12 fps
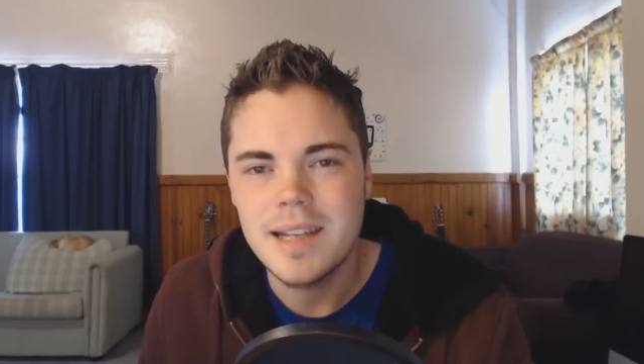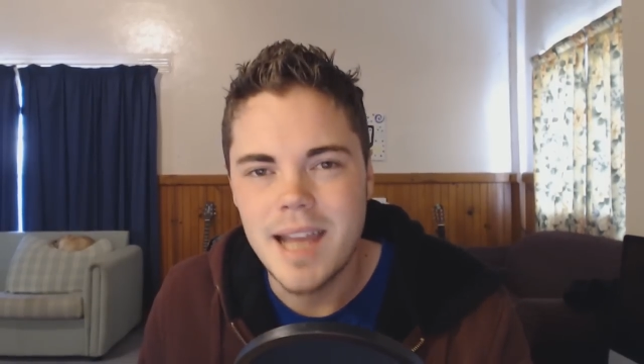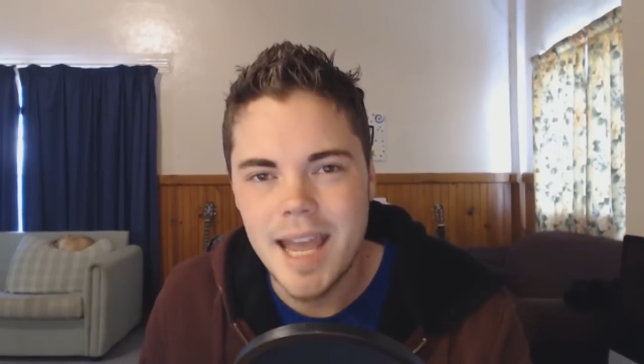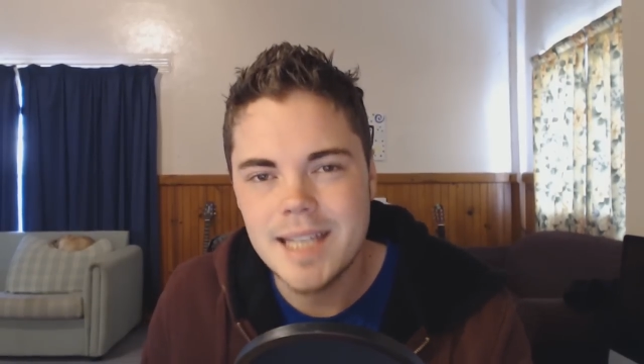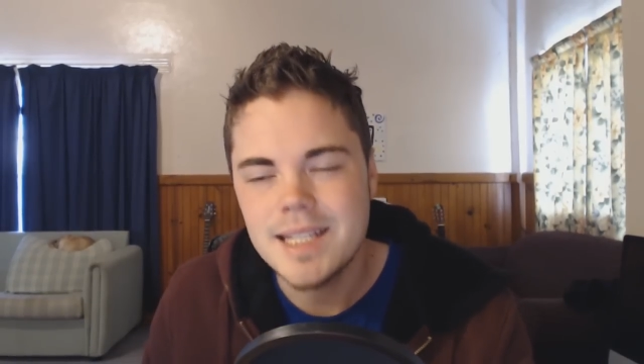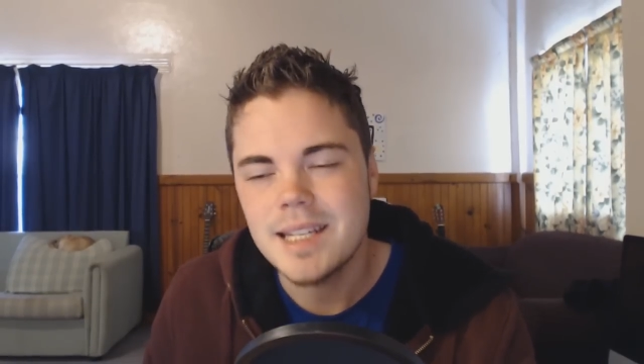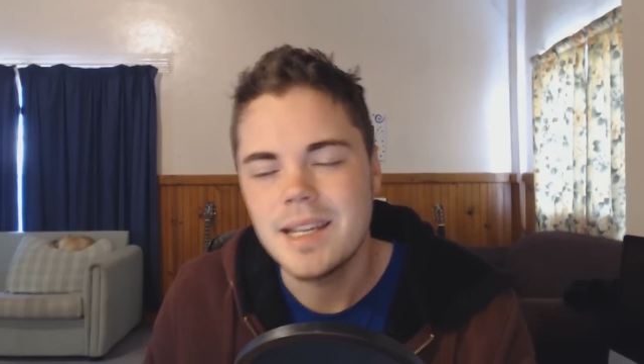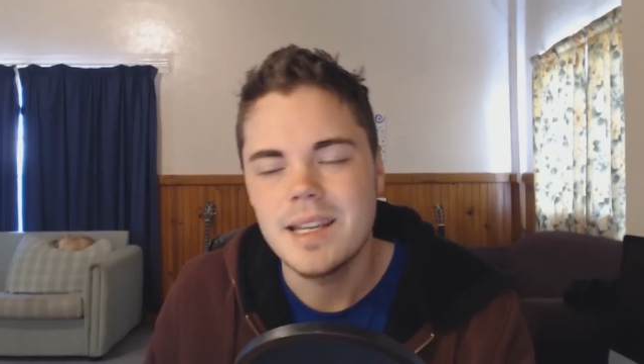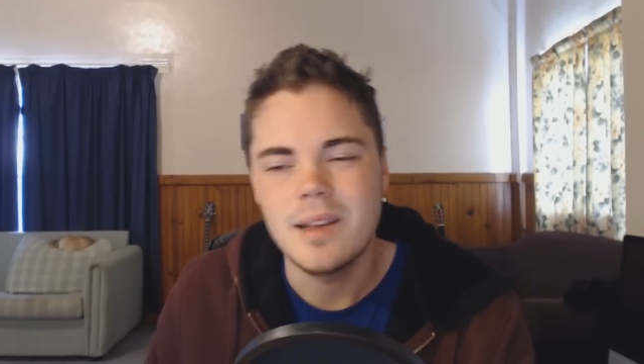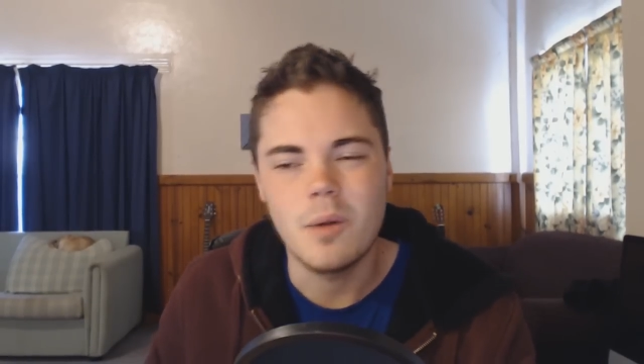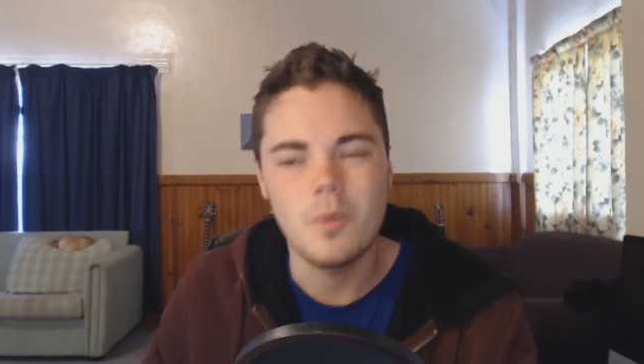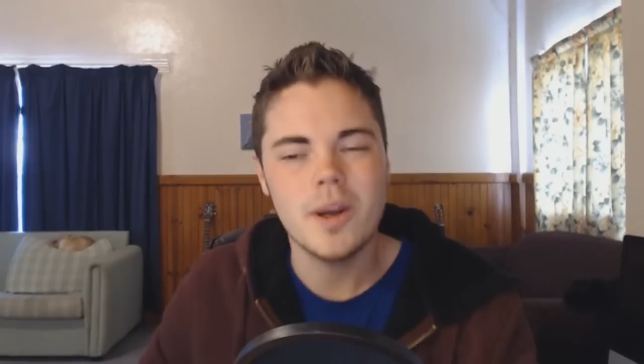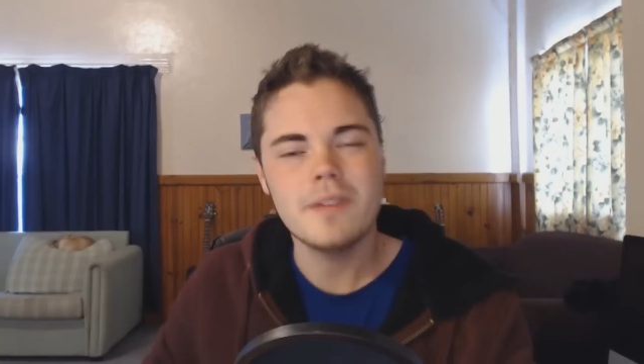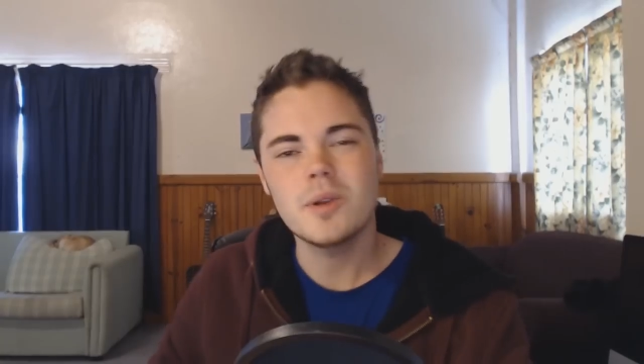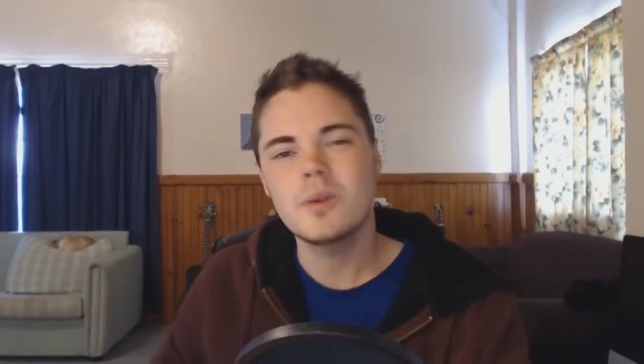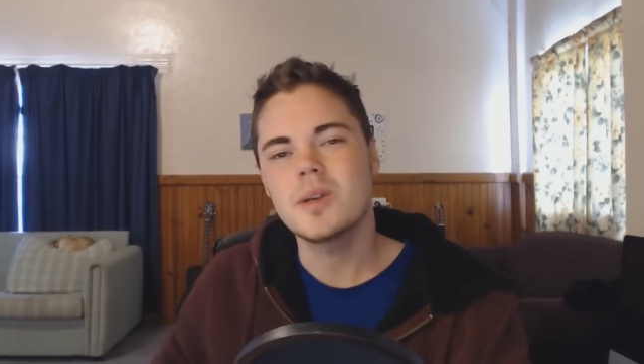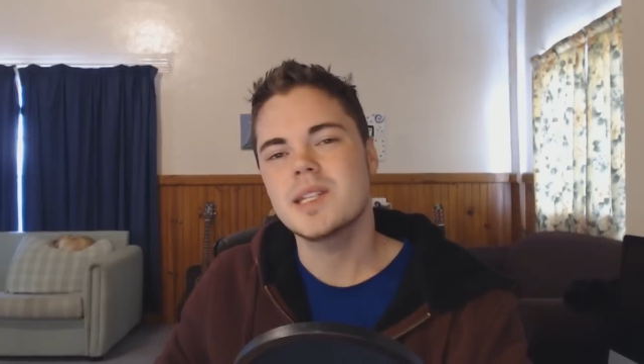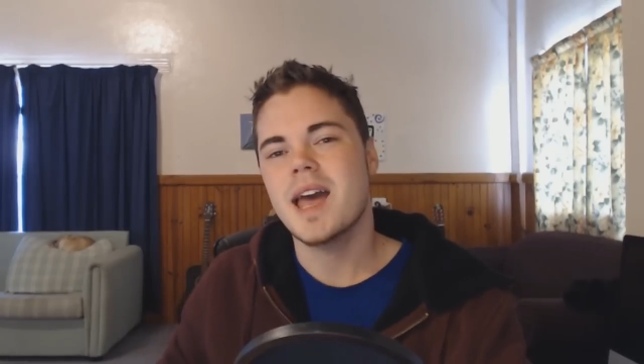and whenever
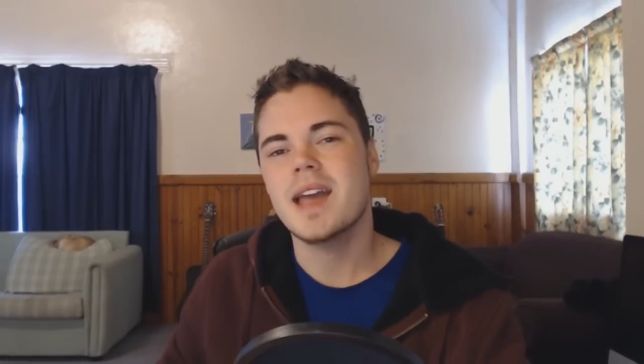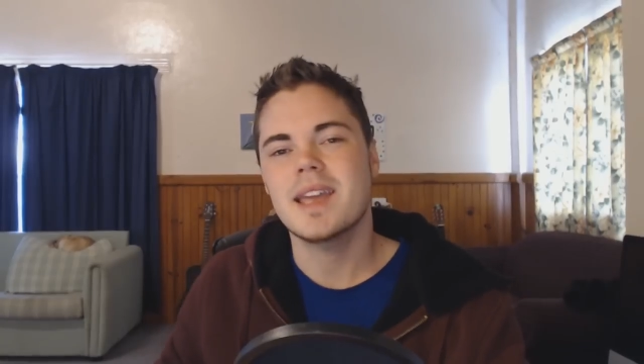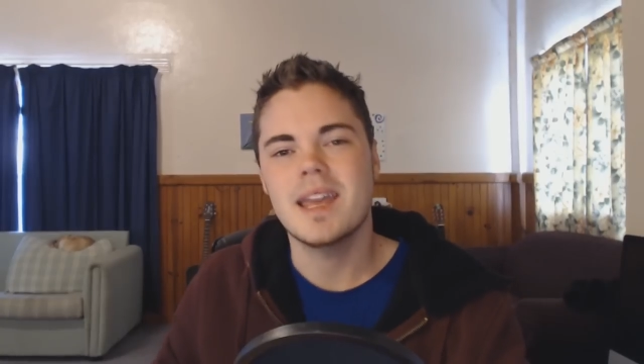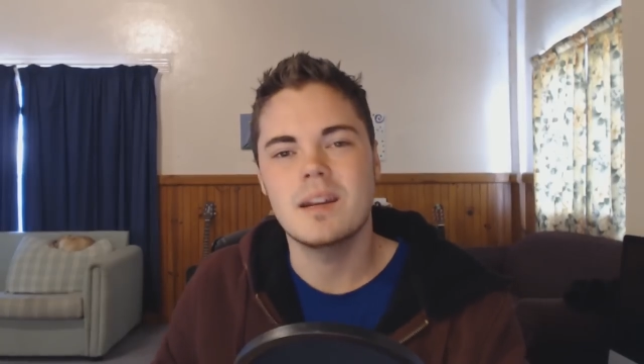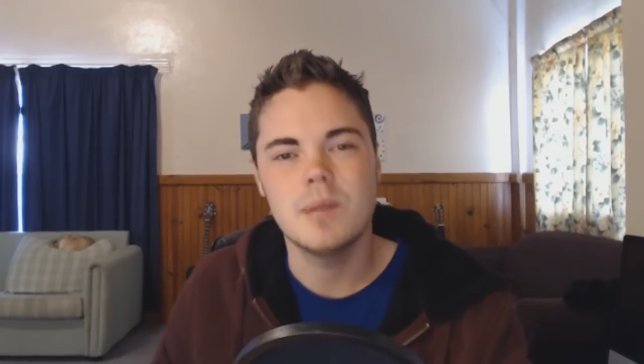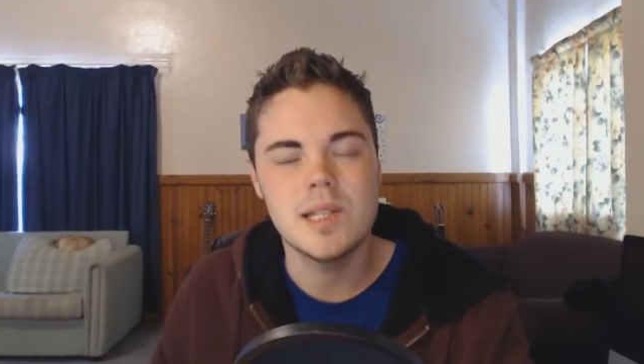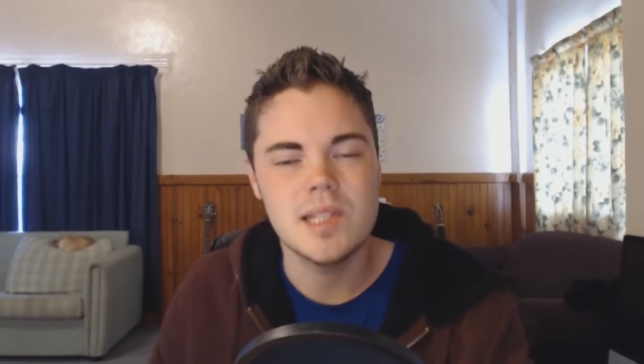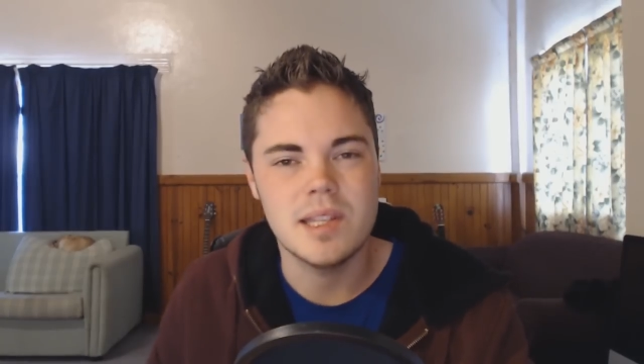you attack enemies,